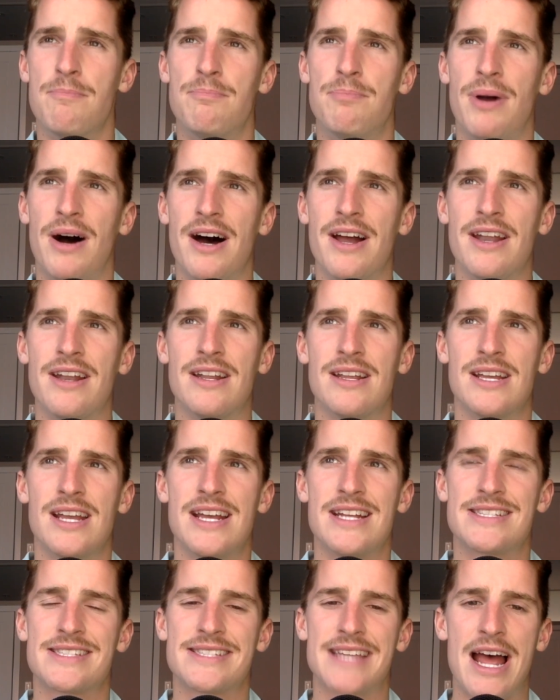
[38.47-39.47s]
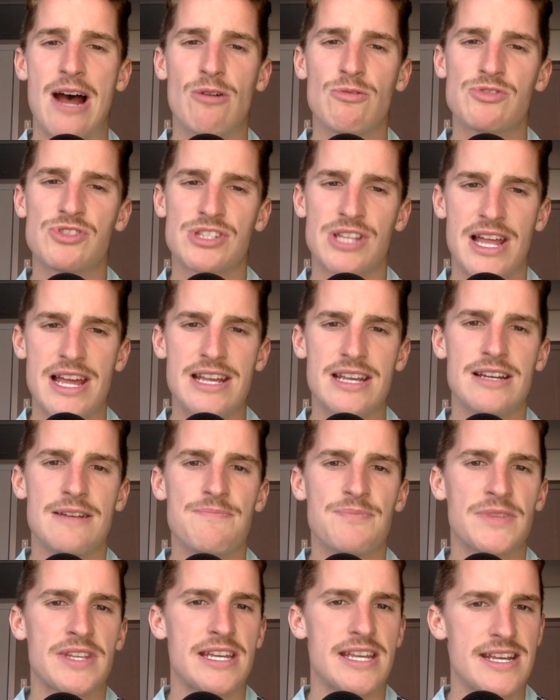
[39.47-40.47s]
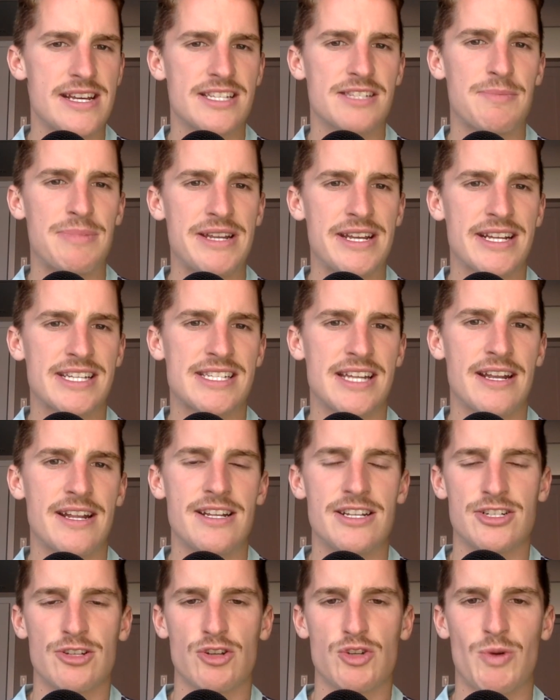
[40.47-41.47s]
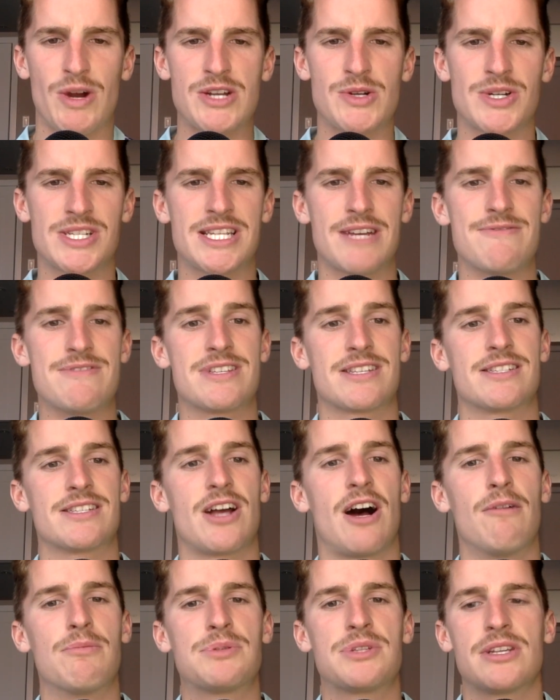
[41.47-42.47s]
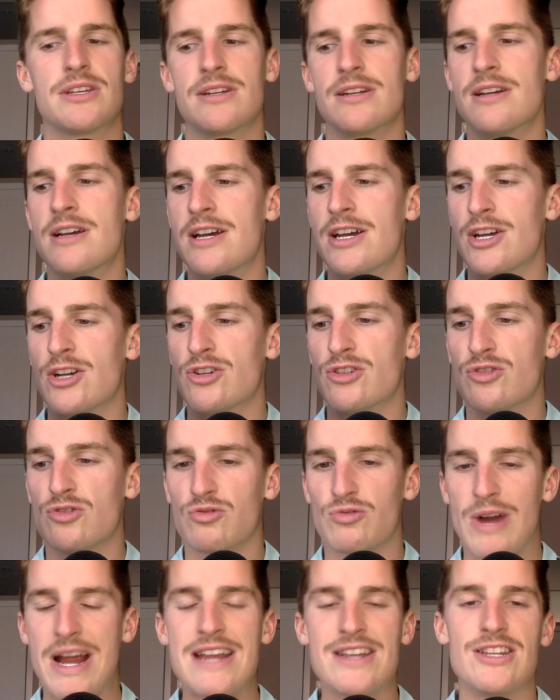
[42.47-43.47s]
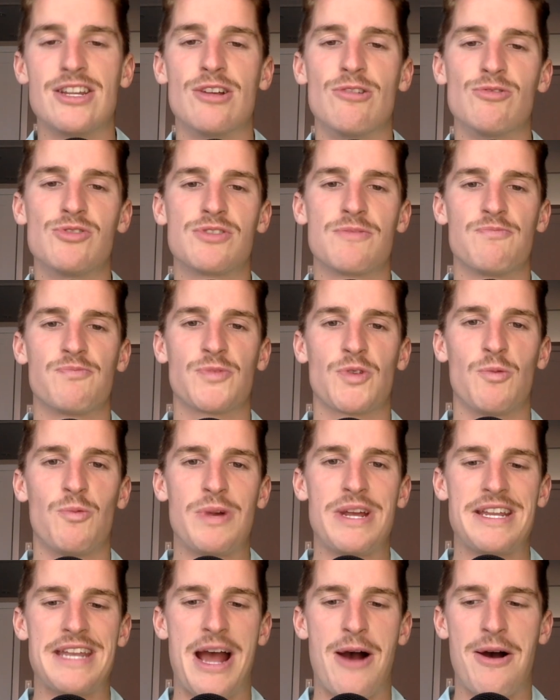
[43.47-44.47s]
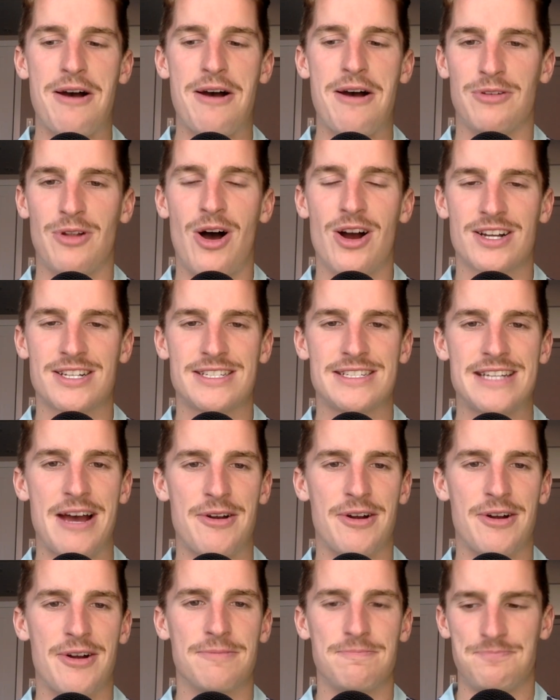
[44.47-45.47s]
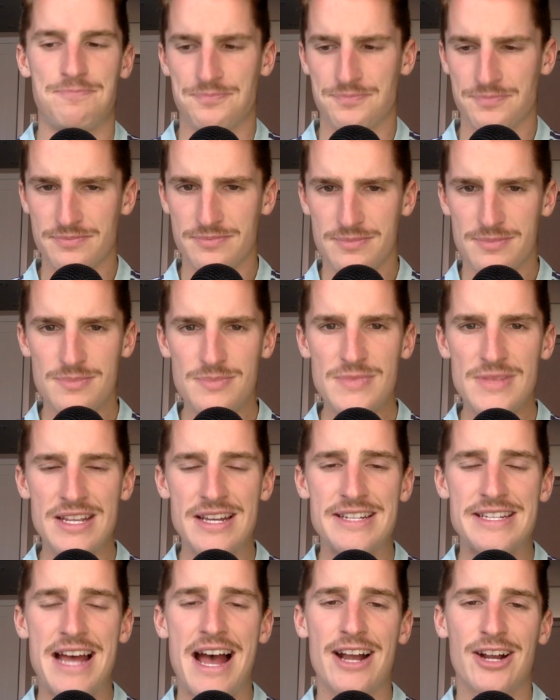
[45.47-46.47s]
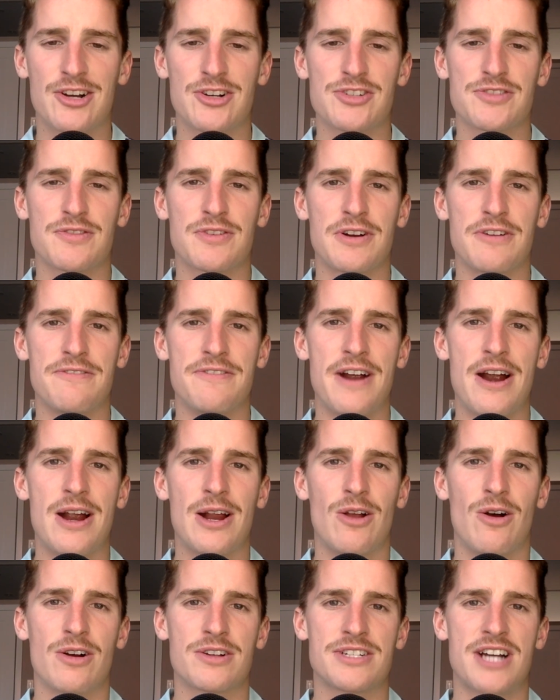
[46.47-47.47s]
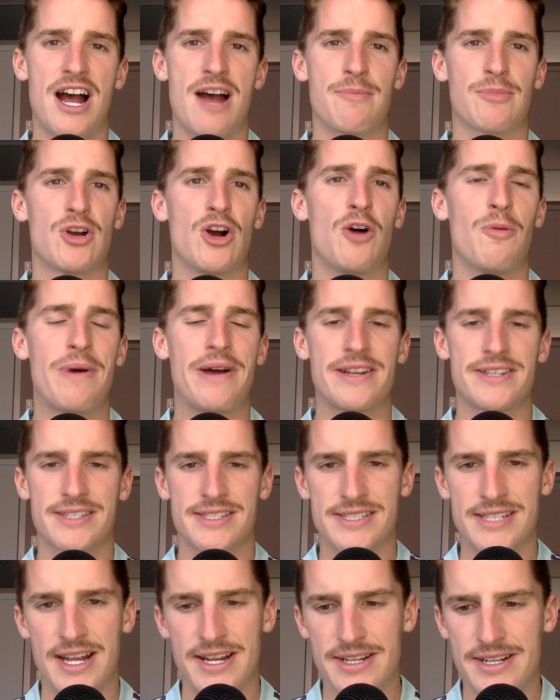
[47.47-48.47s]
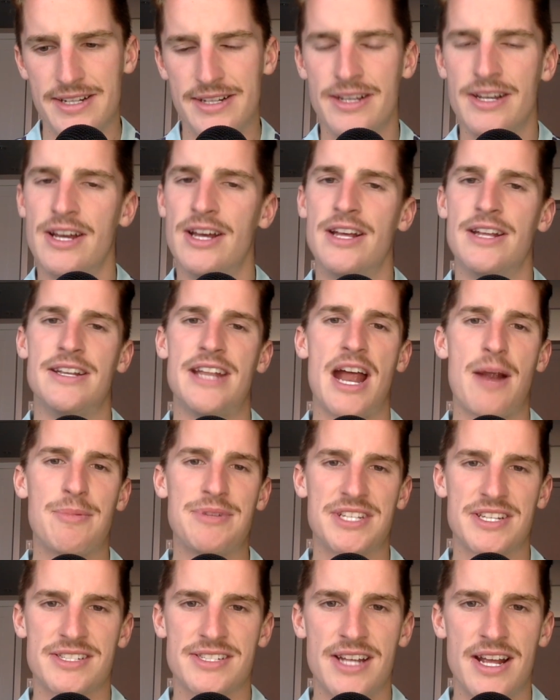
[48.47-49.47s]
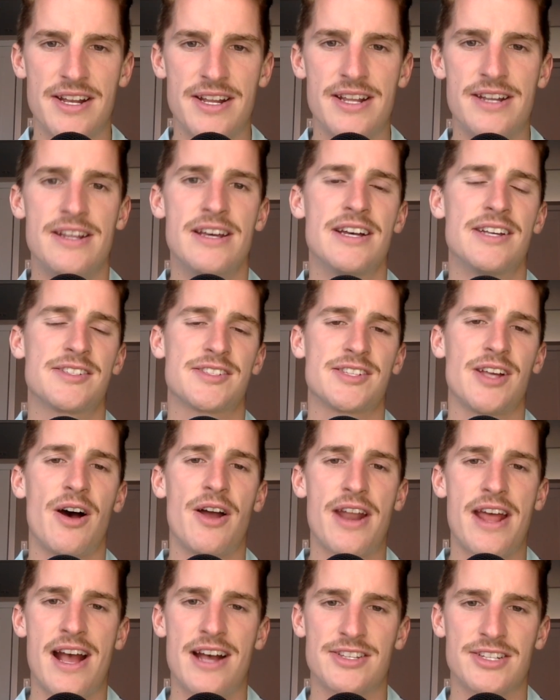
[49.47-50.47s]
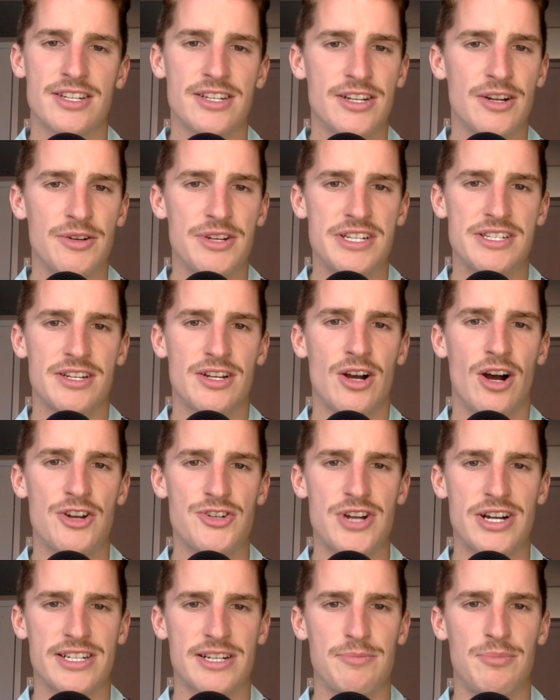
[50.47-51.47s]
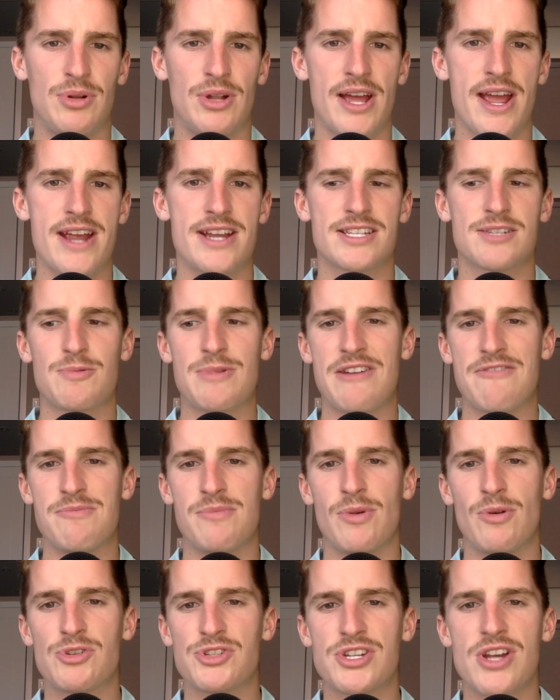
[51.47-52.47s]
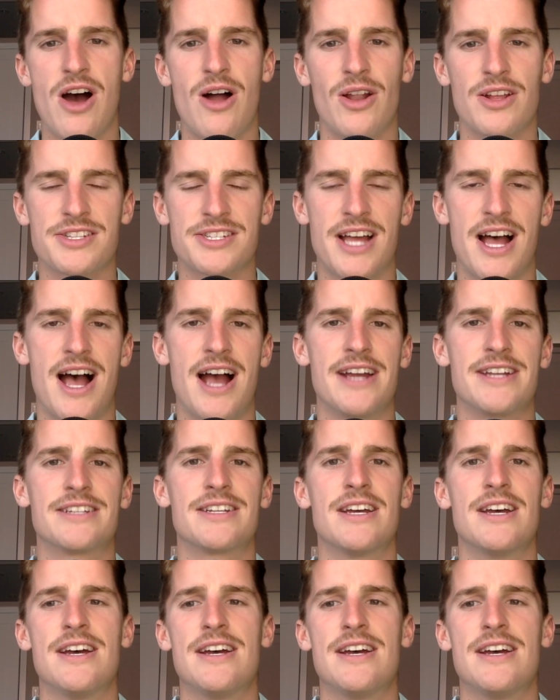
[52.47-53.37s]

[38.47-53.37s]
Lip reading: But it sounds like he has been extended until 2027. This is obviously great news. We now have locked down our attackers for a very long time. Coman is extended. Gnabry's extended. Sané has a decent contract in place. We have Musiala signed.